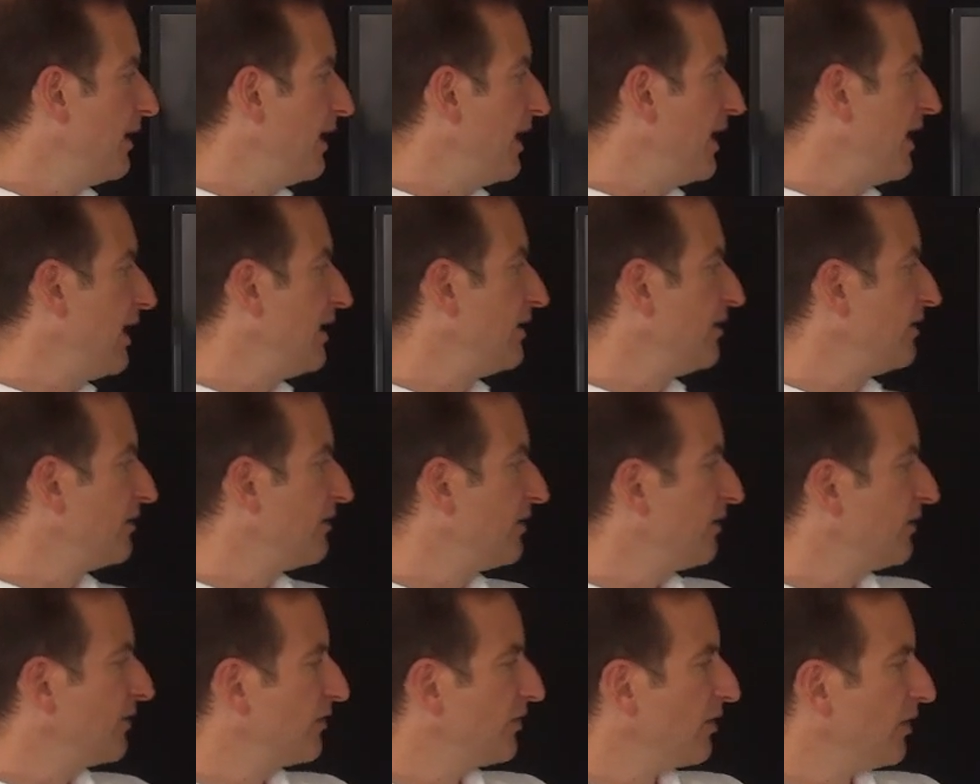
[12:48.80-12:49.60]

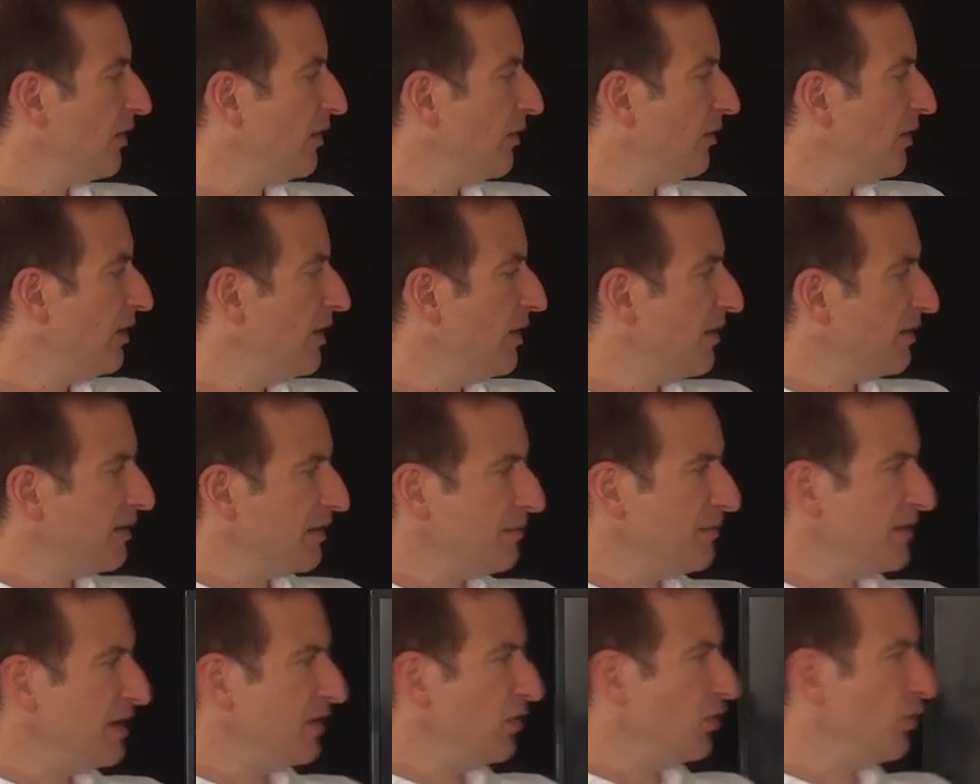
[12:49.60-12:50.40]
And so
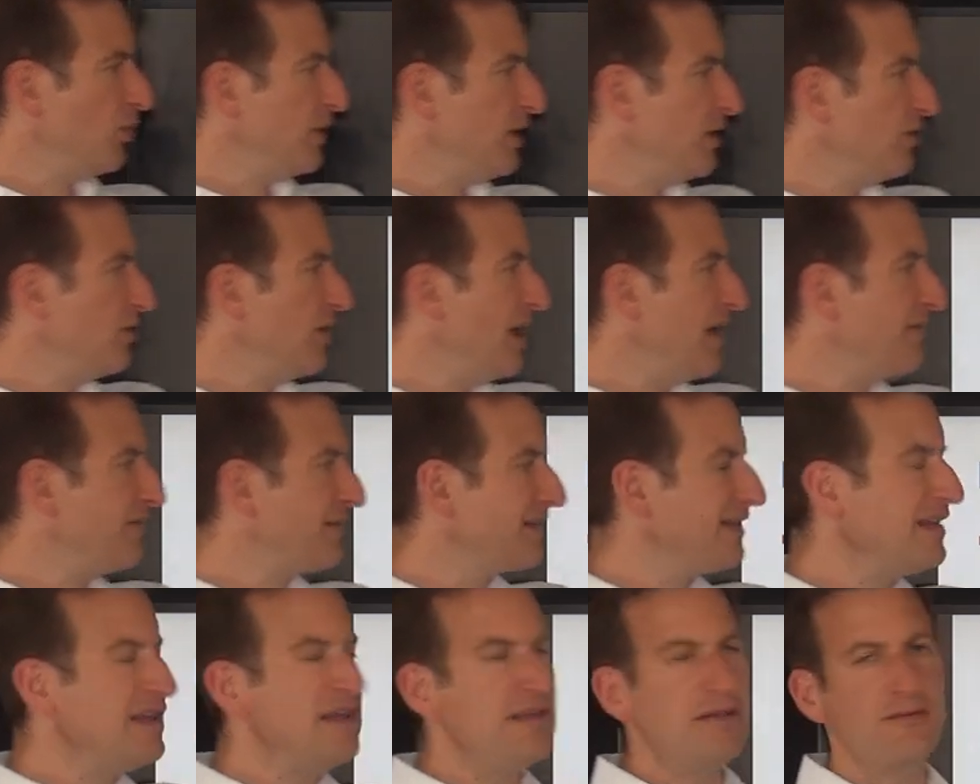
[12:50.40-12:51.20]
that means we need to have
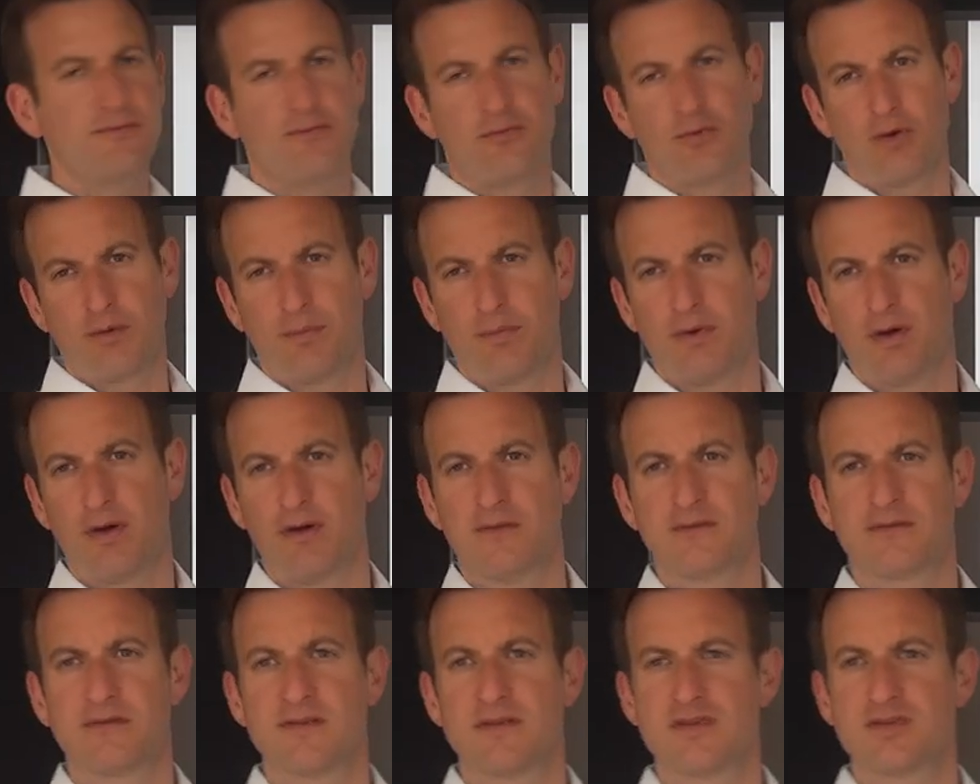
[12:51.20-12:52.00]
at least four
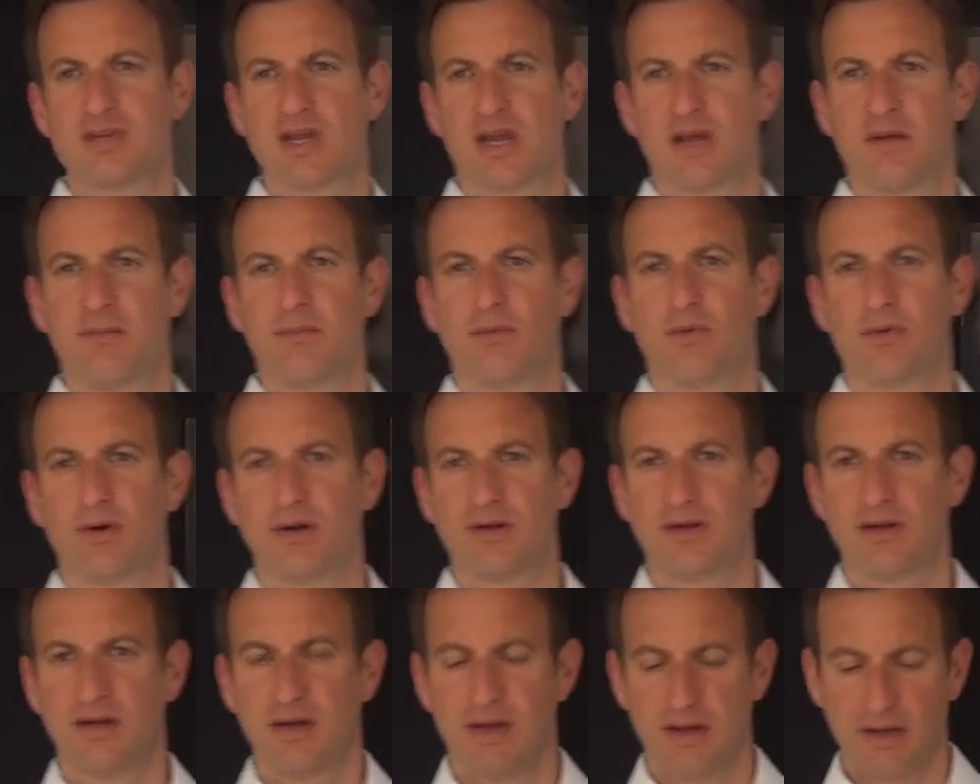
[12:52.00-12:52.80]
points in the
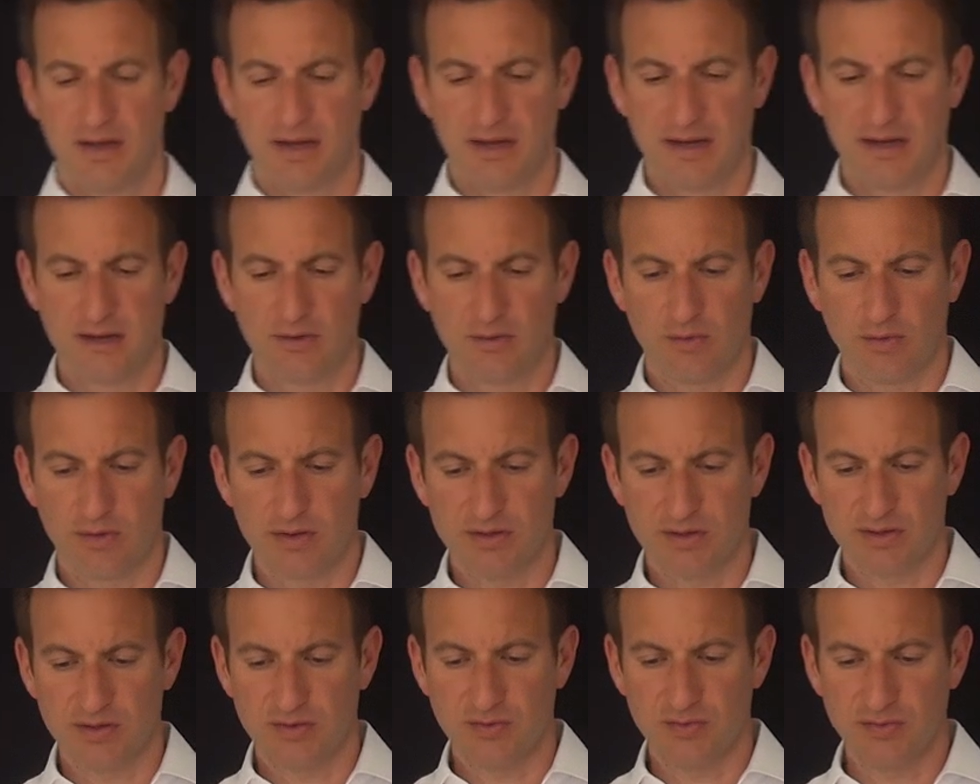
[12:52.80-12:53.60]
checkerboard in
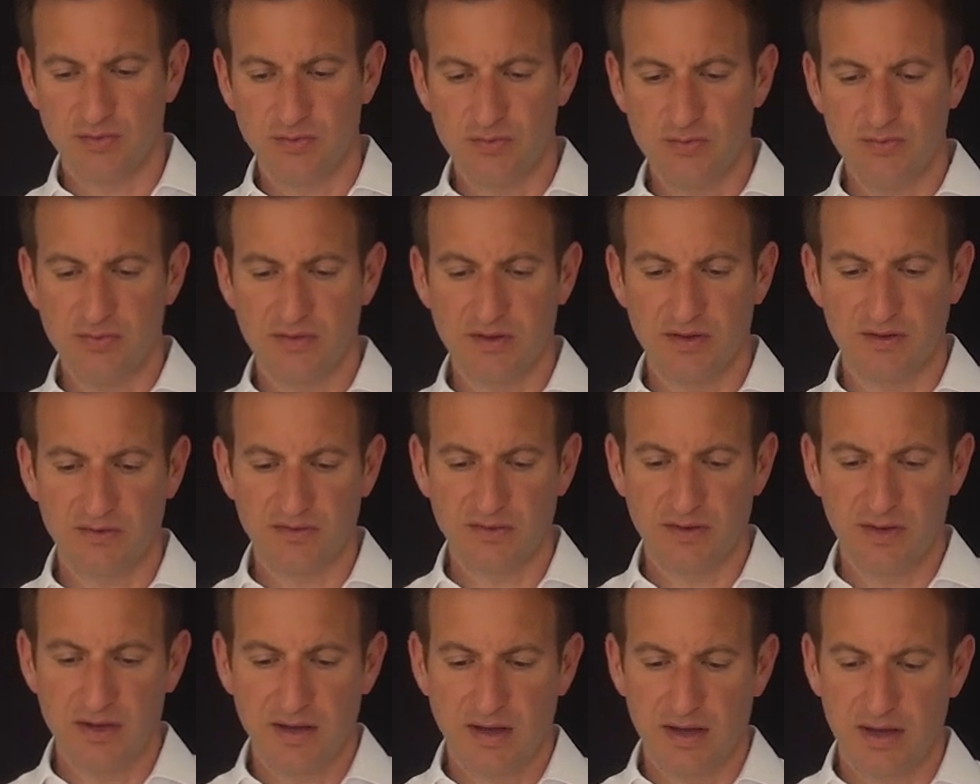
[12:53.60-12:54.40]
order to do
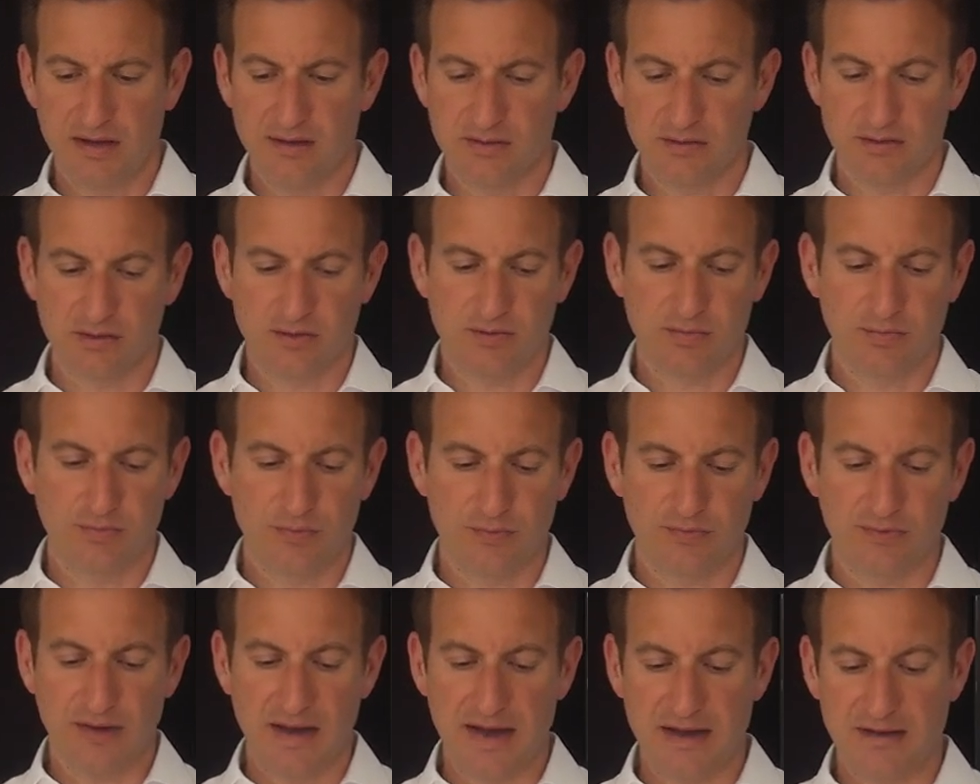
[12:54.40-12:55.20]
this and in order to
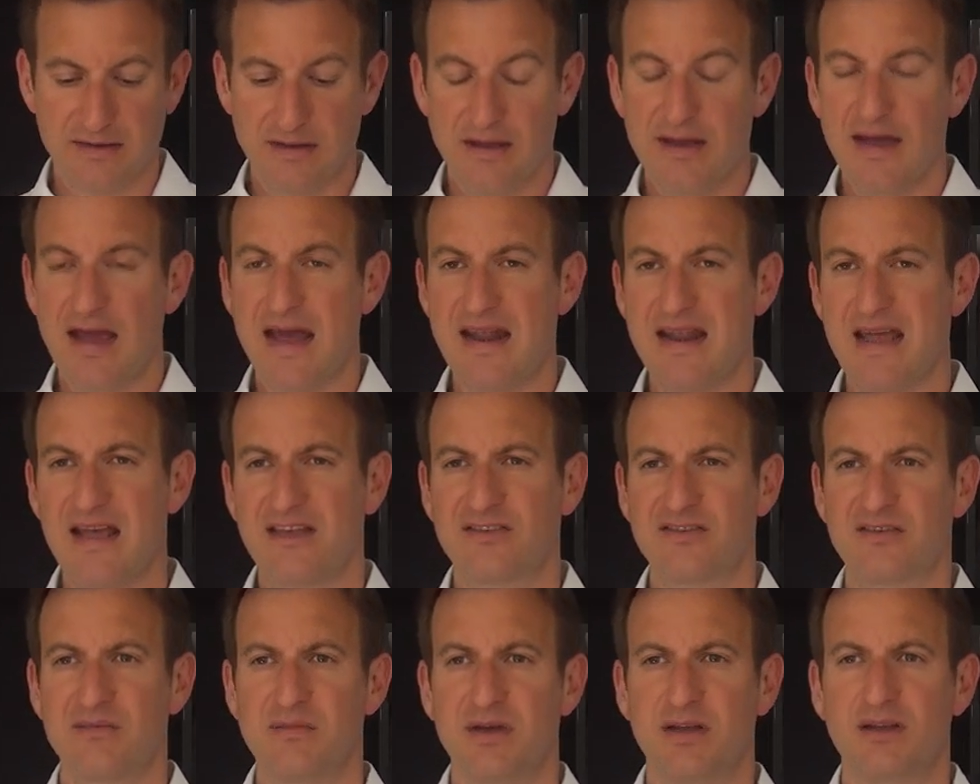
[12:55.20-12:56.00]
provide an
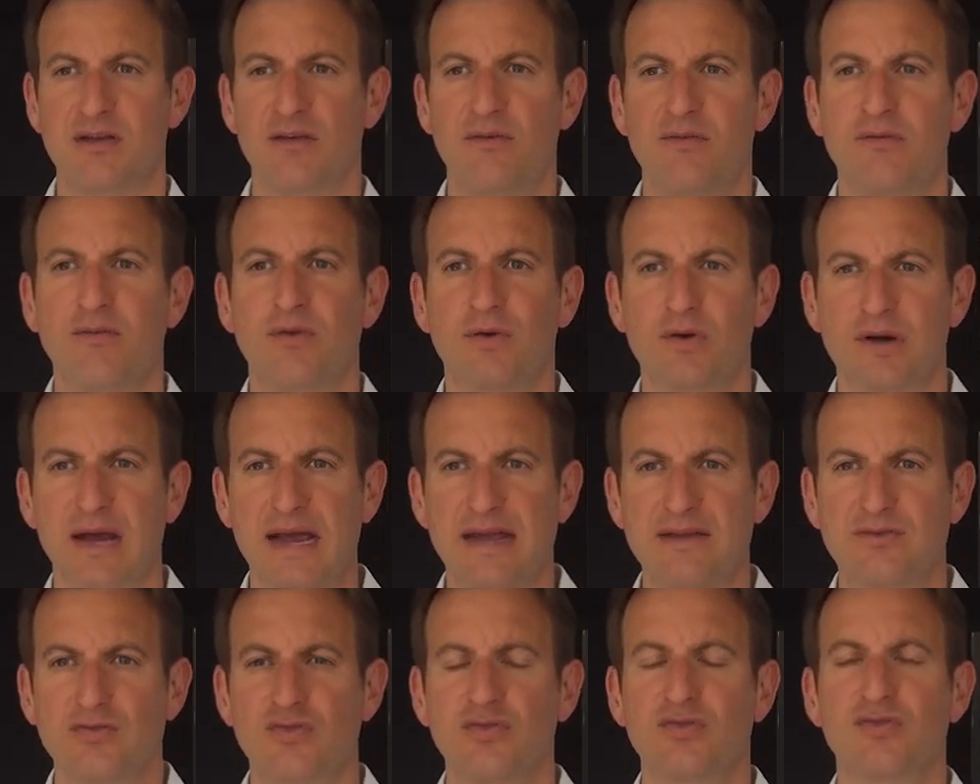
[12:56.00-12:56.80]
estimate for
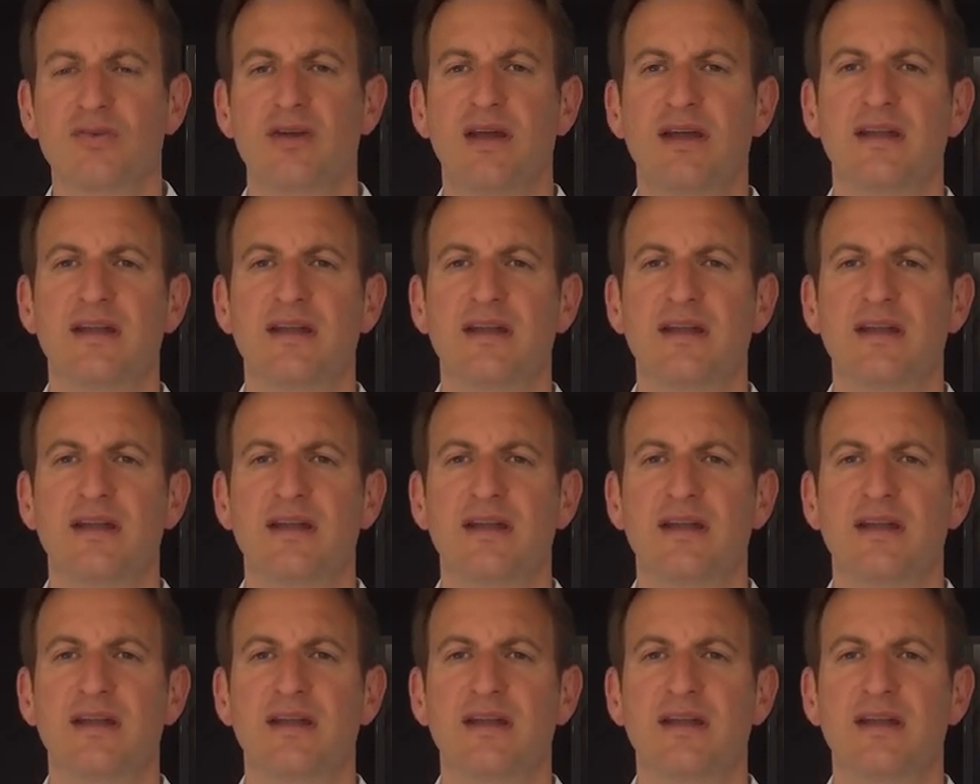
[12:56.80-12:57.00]
H.